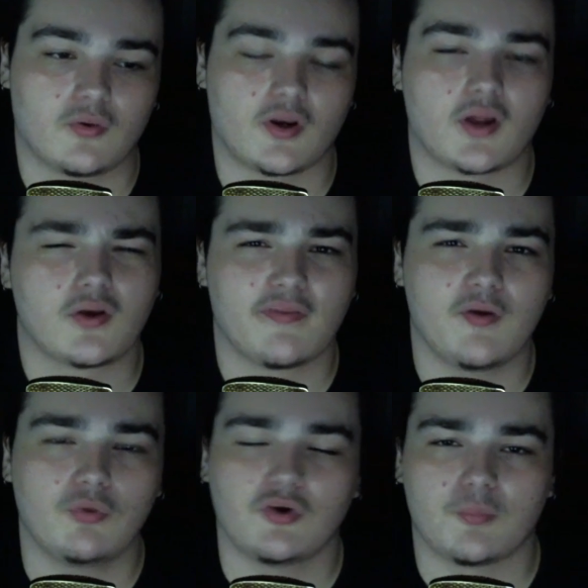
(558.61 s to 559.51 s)
and I know they
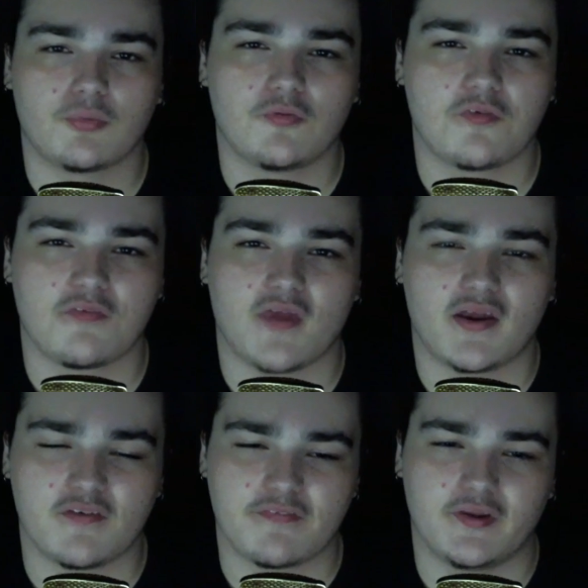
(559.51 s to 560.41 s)
wouldn't approve of that
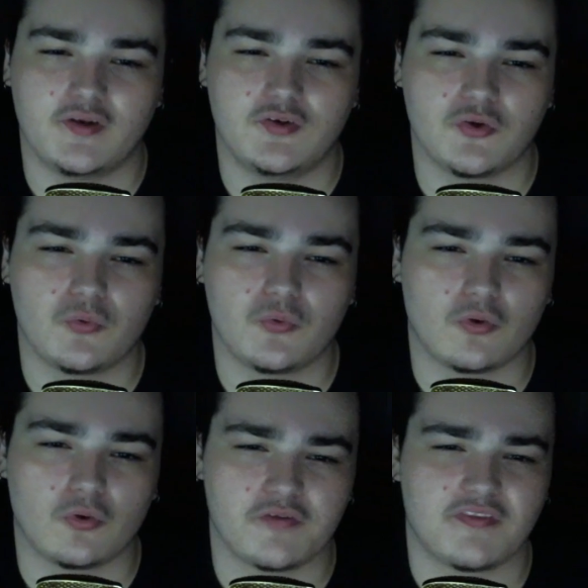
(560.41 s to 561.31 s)
if they do or
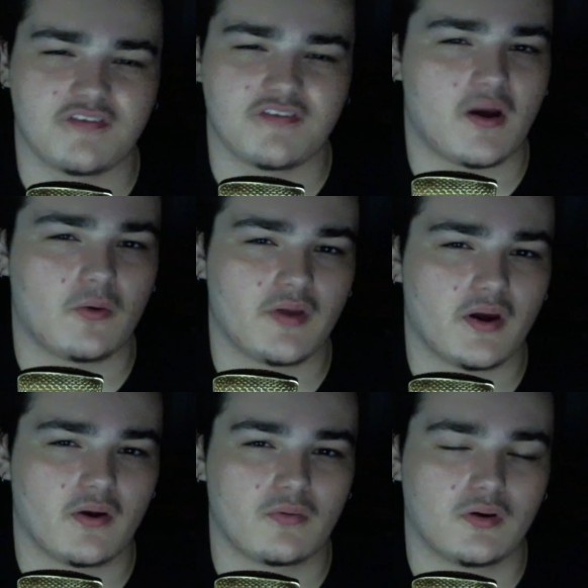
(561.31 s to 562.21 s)
if they found out